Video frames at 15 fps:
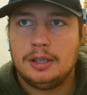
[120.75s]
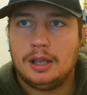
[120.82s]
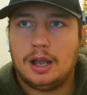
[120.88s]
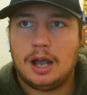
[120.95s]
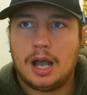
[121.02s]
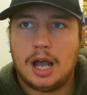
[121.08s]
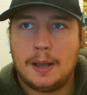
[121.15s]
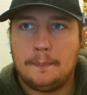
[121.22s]

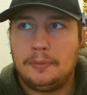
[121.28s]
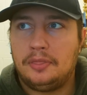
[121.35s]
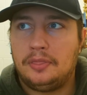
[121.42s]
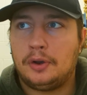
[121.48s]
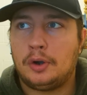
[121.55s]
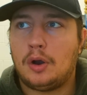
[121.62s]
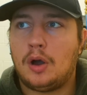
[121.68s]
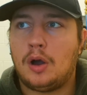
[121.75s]

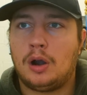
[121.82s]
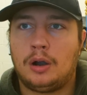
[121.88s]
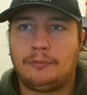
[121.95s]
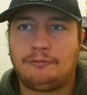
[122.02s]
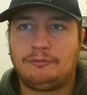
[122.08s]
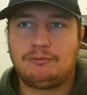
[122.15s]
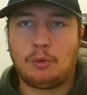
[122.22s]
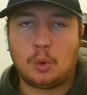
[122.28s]
There are
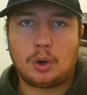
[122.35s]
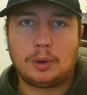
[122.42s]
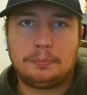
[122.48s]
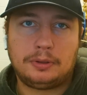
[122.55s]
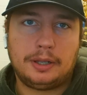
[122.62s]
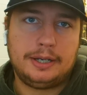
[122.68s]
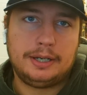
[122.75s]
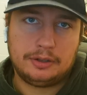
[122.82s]
four
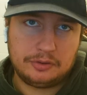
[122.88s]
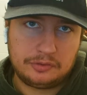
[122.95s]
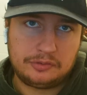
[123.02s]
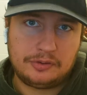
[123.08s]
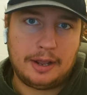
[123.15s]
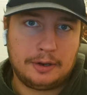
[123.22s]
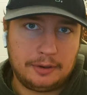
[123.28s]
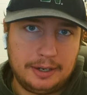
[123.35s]
players
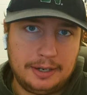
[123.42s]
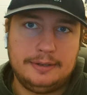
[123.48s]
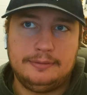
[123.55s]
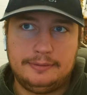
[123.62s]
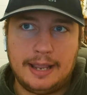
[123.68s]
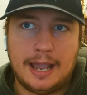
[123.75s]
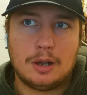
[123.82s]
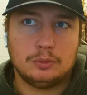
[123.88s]
that are in
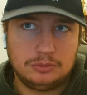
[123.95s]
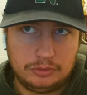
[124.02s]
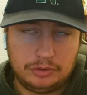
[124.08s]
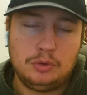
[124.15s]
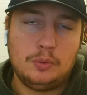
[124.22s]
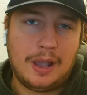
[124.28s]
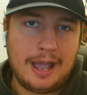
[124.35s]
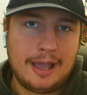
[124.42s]
doubt.
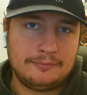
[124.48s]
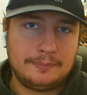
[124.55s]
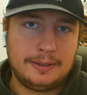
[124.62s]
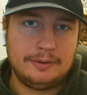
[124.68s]
Two have been